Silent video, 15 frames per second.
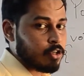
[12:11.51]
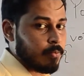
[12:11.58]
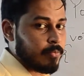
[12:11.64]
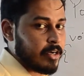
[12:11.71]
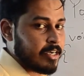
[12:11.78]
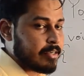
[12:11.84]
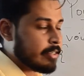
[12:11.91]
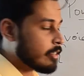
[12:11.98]

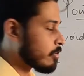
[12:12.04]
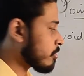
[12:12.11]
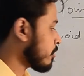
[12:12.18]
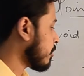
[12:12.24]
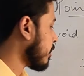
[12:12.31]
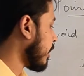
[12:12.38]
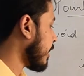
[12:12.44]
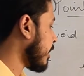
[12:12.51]
operator
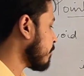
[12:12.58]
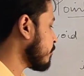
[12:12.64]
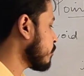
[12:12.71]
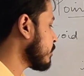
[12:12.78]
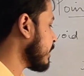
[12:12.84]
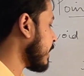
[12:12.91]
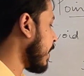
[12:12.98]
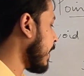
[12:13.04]
and I'm
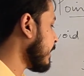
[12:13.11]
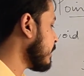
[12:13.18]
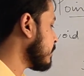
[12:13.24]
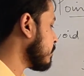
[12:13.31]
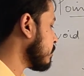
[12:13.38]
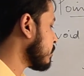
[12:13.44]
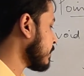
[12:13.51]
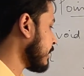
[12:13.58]
using I
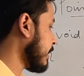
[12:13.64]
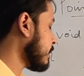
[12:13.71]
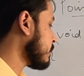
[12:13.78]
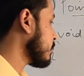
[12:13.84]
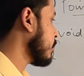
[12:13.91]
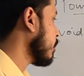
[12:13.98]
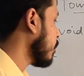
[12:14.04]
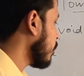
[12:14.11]
in this case.